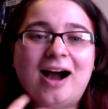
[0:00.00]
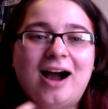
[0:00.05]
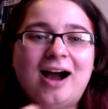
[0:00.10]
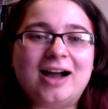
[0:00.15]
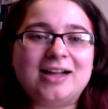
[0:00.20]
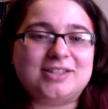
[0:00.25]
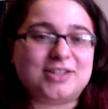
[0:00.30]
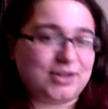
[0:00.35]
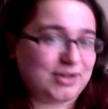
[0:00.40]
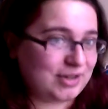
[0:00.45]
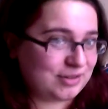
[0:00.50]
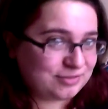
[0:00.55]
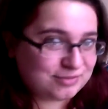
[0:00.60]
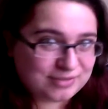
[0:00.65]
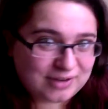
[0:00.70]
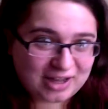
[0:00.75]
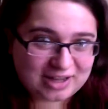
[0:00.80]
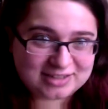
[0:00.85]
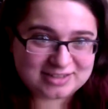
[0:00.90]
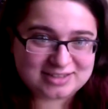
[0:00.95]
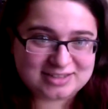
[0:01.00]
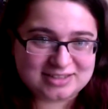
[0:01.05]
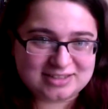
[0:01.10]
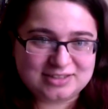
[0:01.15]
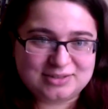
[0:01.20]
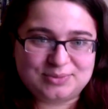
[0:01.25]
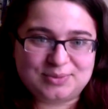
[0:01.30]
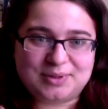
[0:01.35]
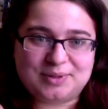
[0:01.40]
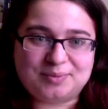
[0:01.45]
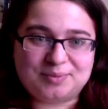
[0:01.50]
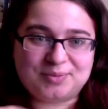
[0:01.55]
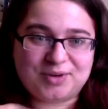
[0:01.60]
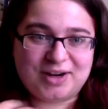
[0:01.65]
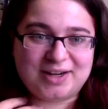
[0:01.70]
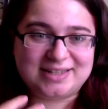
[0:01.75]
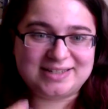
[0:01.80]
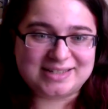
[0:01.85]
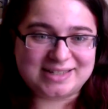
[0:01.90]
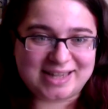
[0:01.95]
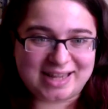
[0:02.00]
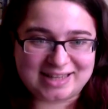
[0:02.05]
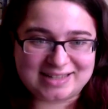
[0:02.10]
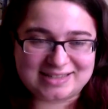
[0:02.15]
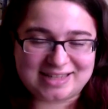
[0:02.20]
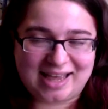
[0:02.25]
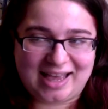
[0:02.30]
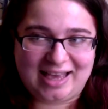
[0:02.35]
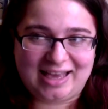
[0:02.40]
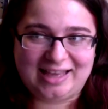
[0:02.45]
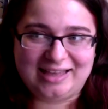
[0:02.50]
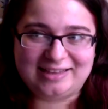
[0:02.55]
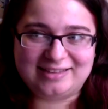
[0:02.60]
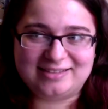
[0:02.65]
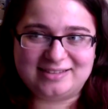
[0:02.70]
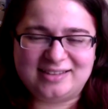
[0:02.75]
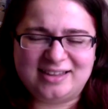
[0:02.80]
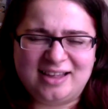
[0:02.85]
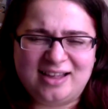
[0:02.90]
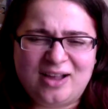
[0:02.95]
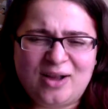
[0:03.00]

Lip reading: I don't get flustered when I'm writing essays.